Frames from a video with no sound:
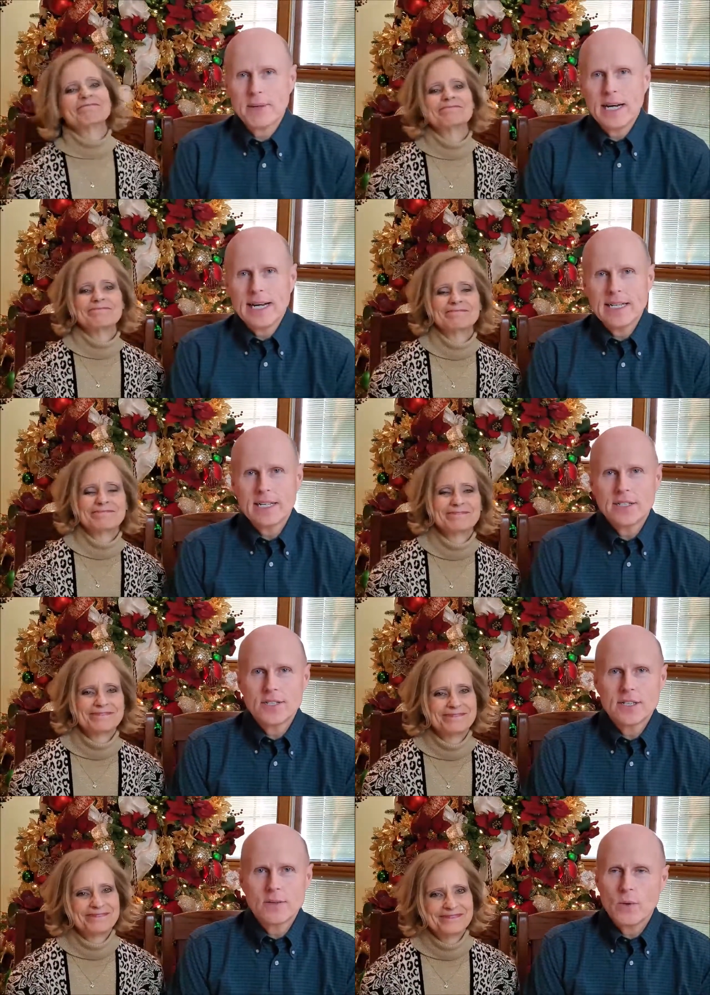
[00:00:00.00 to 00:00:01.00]
Speaker 1: behind
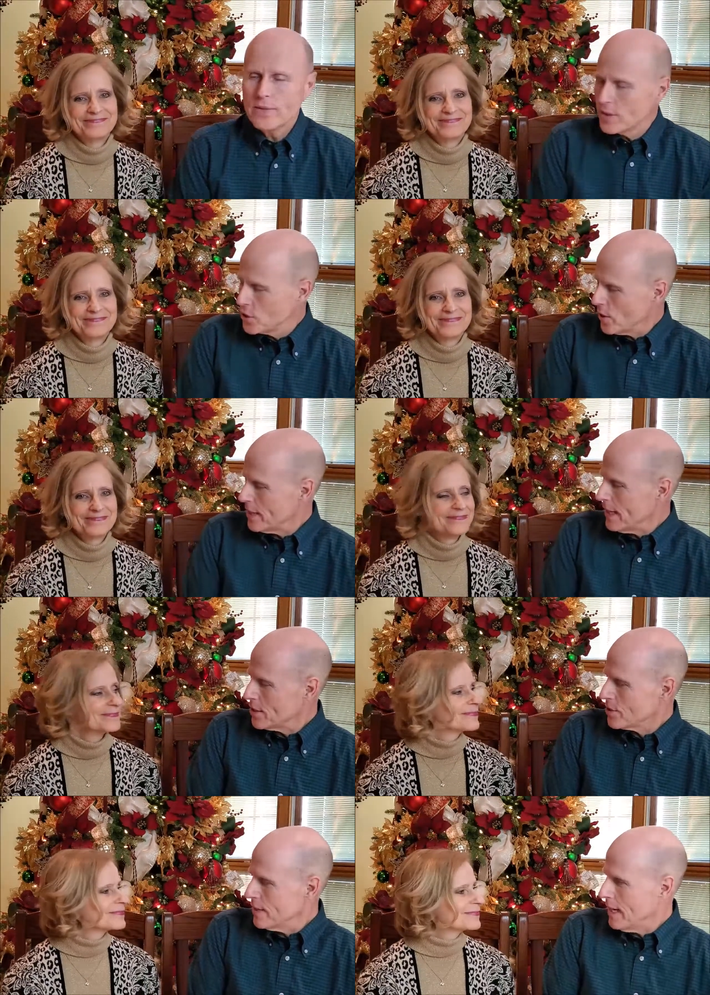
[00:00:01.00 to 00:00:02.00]
us, and we've enjoyed
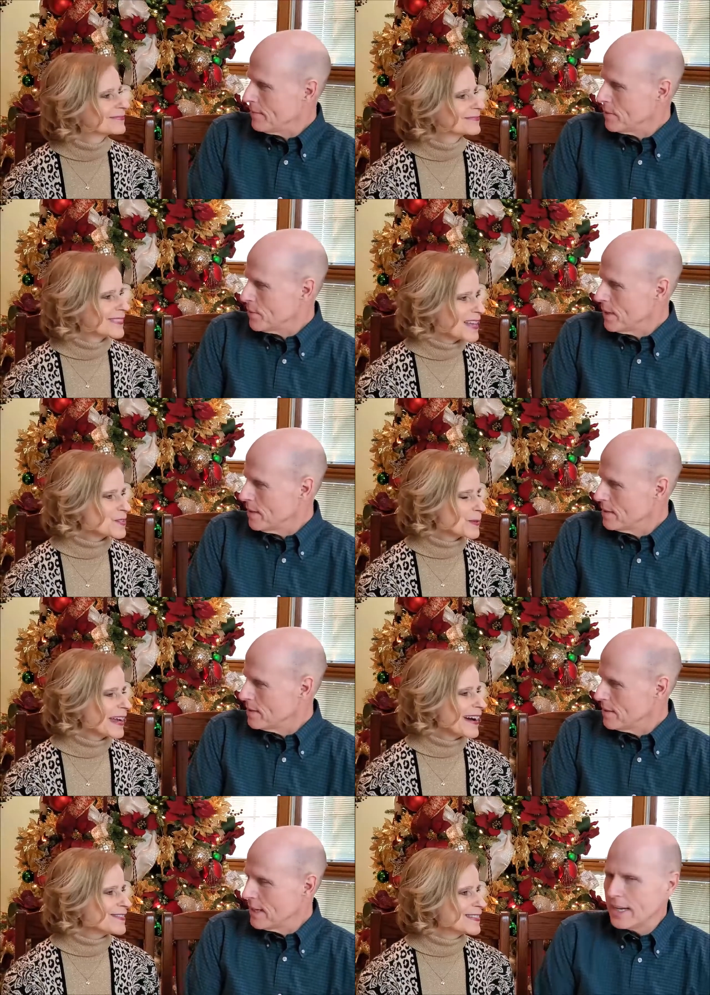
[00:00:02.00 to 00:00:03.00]
that tree, haven't we? Yes, we
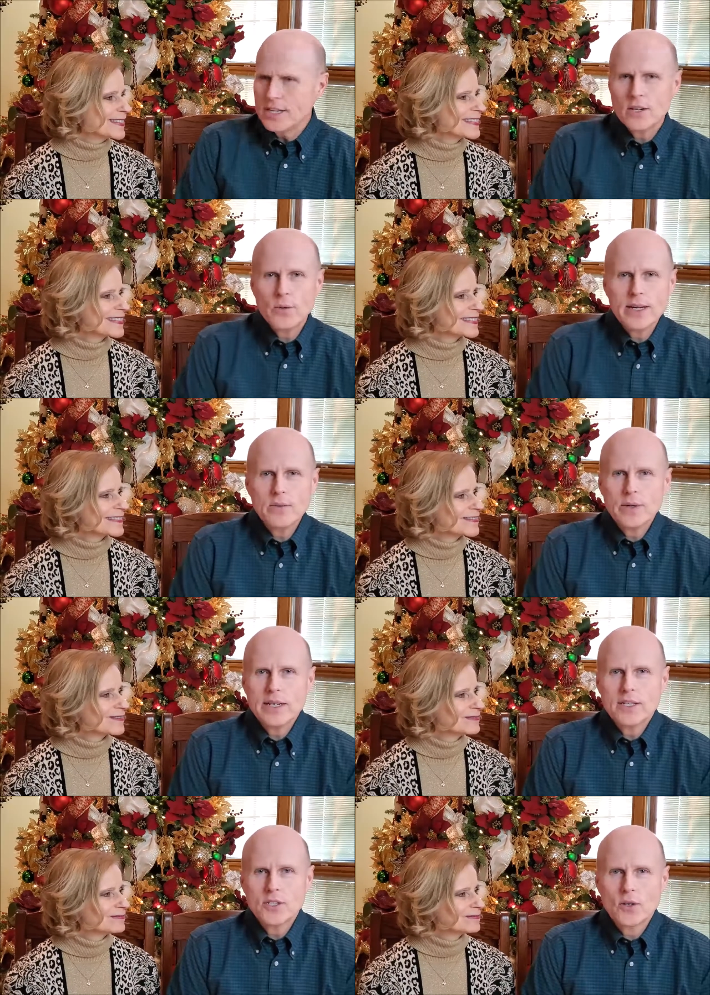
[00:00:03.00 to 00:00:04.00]
have. You know, we
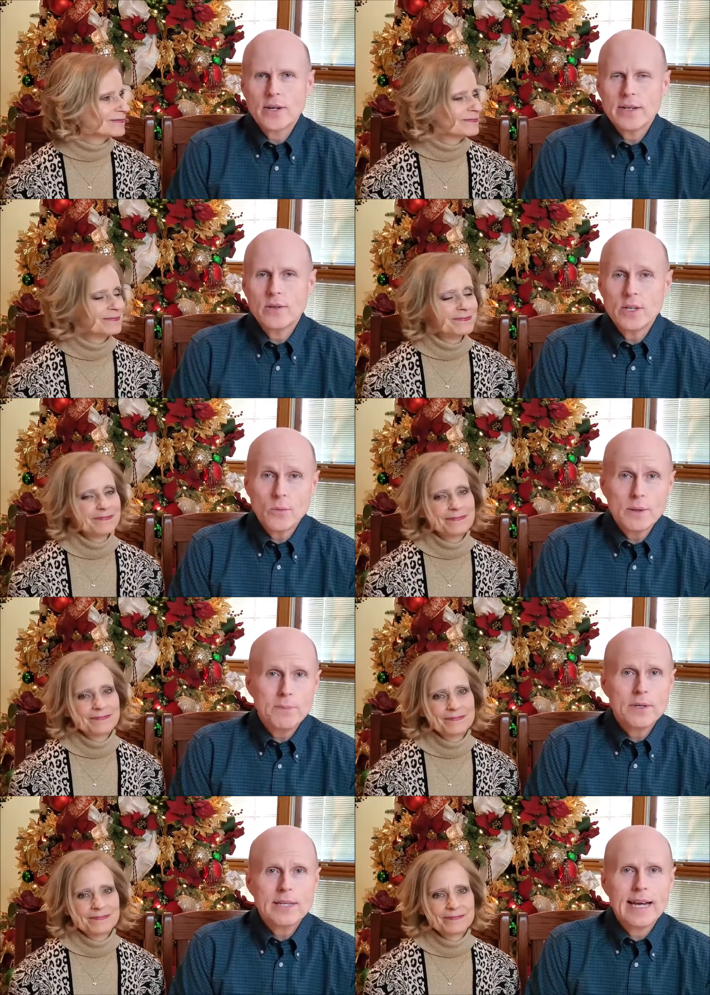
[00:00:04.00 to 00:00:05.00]
we enjoy. You know, we
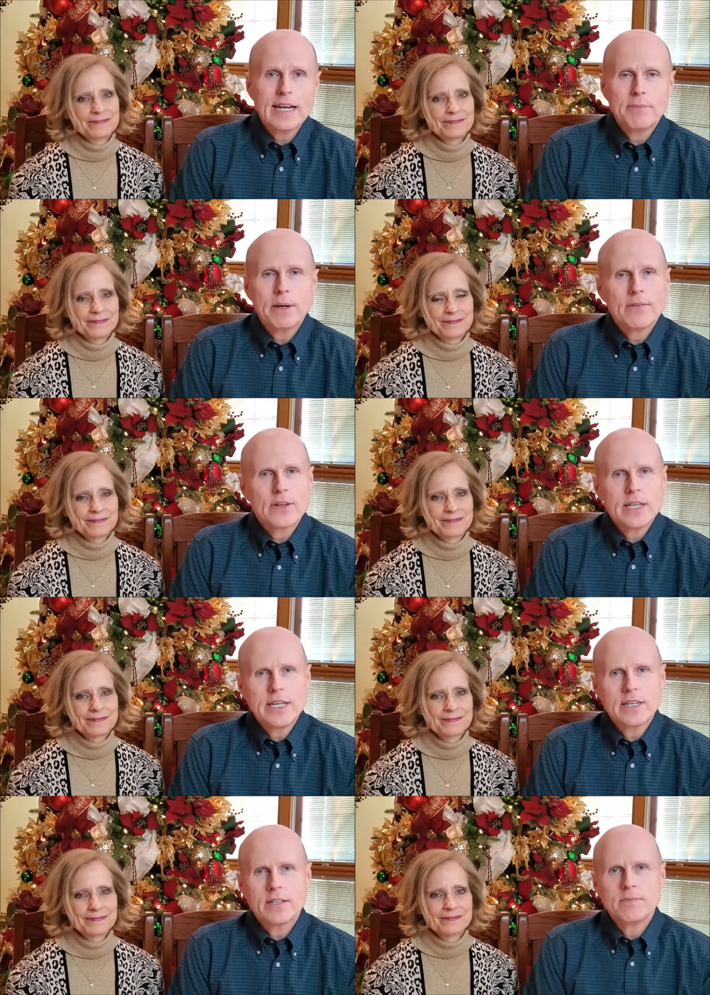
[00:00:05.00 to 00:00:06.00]
put that up every
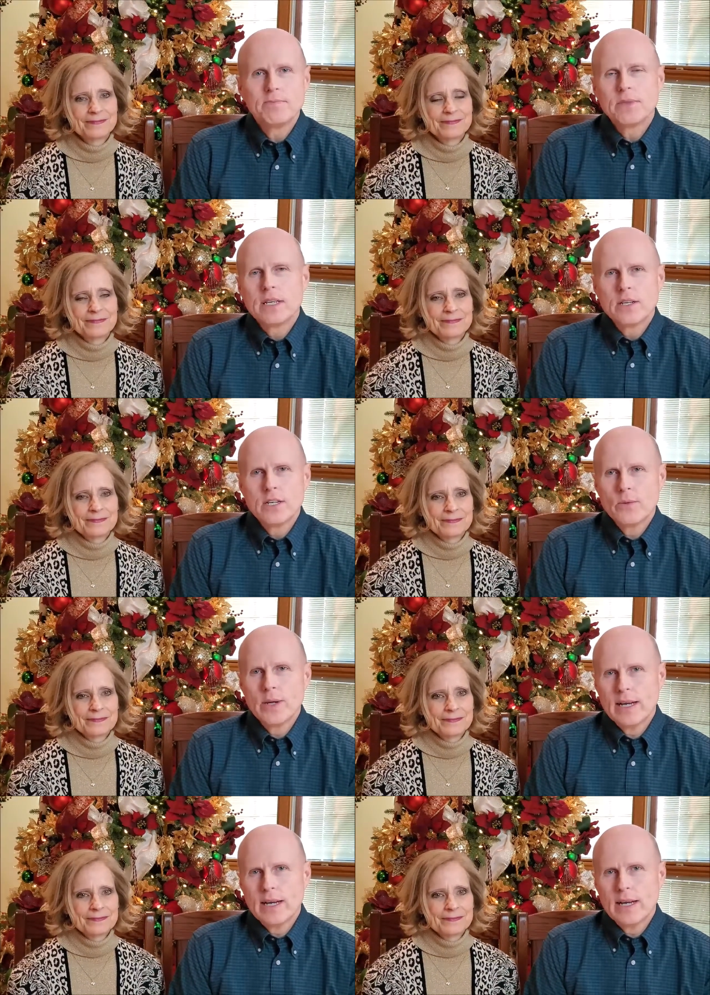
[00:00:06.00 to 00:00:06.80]
year. You know, we